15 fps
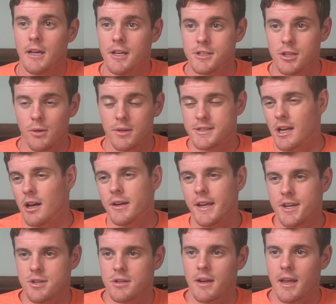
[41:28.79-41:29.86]
So
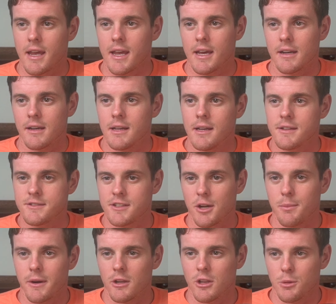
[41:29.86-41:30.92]
consolidation and
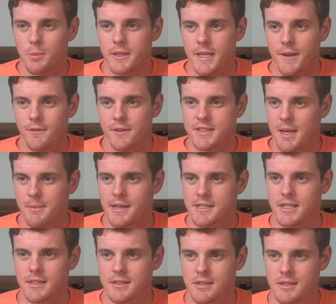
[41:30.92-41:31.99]
settlement are a little bit different. Does that make
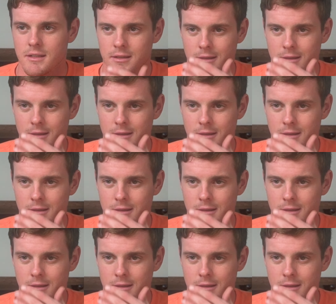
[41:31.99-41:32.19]
sense?